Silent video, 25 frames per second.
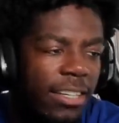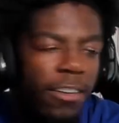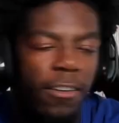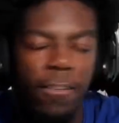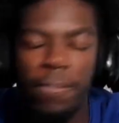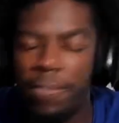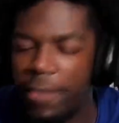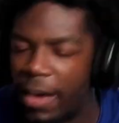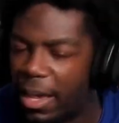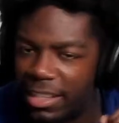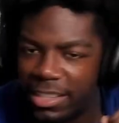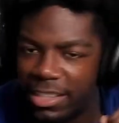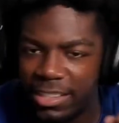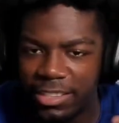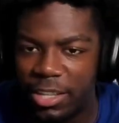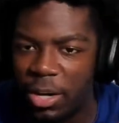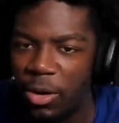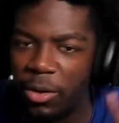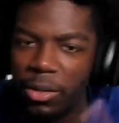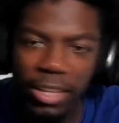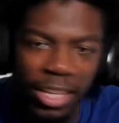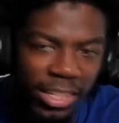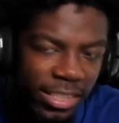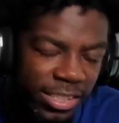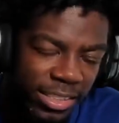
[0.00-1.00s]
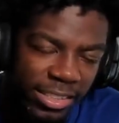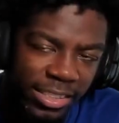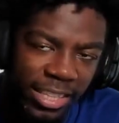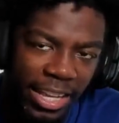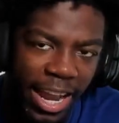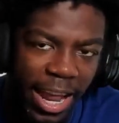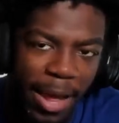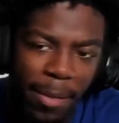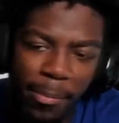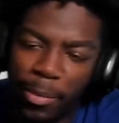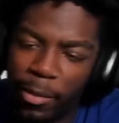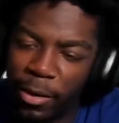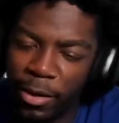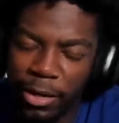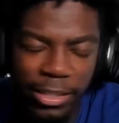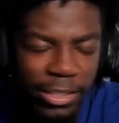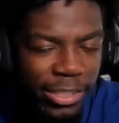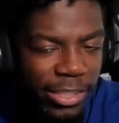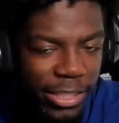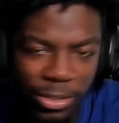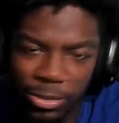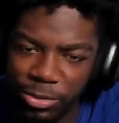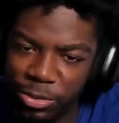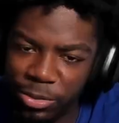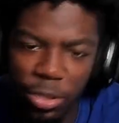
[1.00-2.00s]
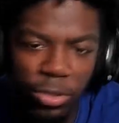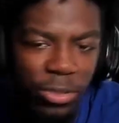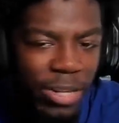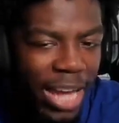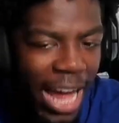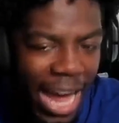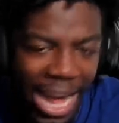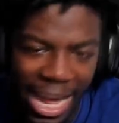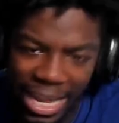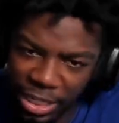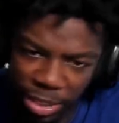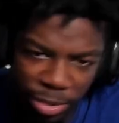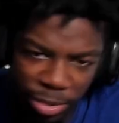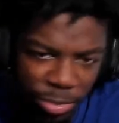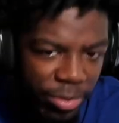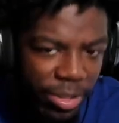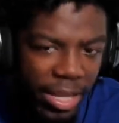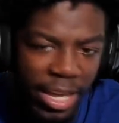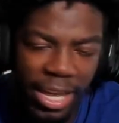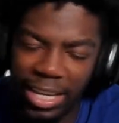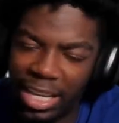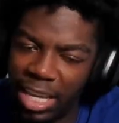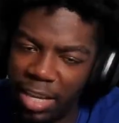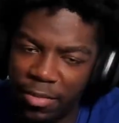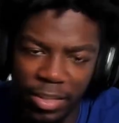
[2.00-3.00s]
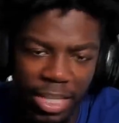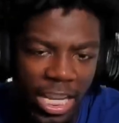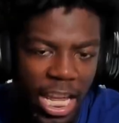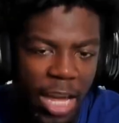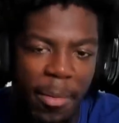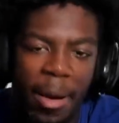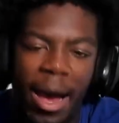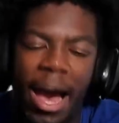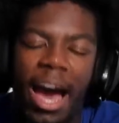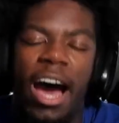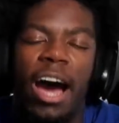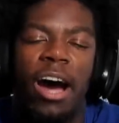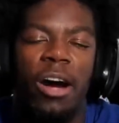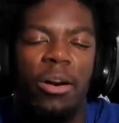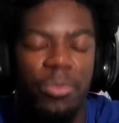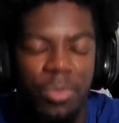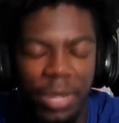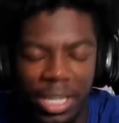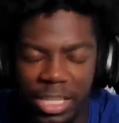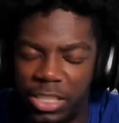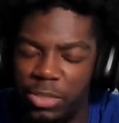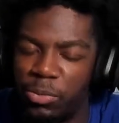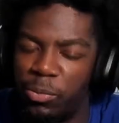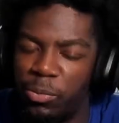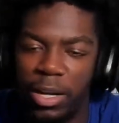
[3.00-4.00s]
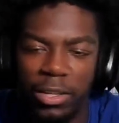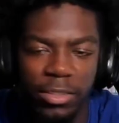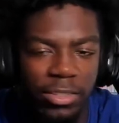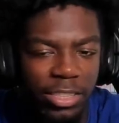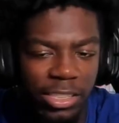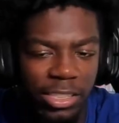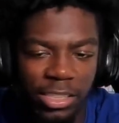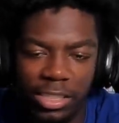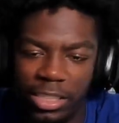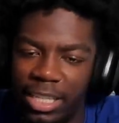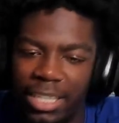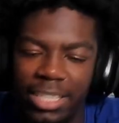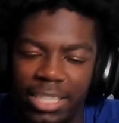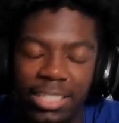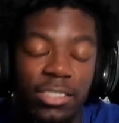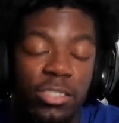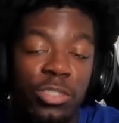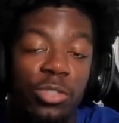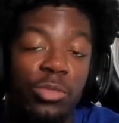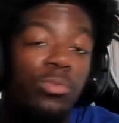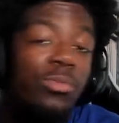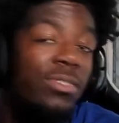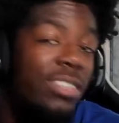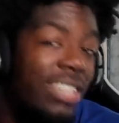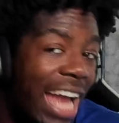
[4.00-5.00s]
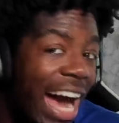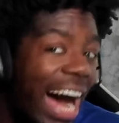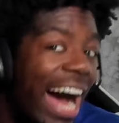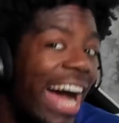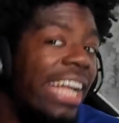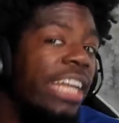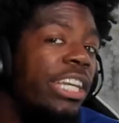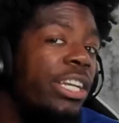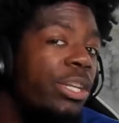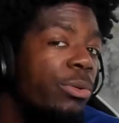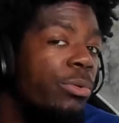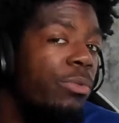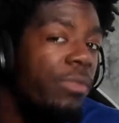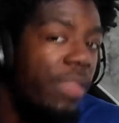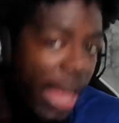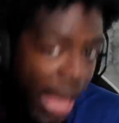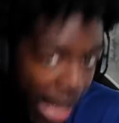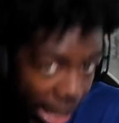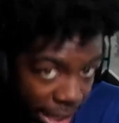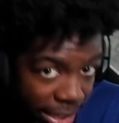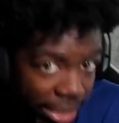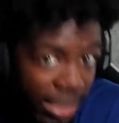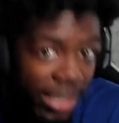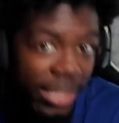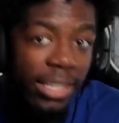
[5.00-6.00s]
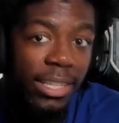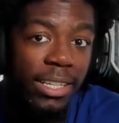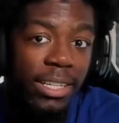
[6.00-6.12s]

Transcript: Fellas, don't listen to that part. Do, do not do that. Give a damn how rich, wealthy she is. Do not do that.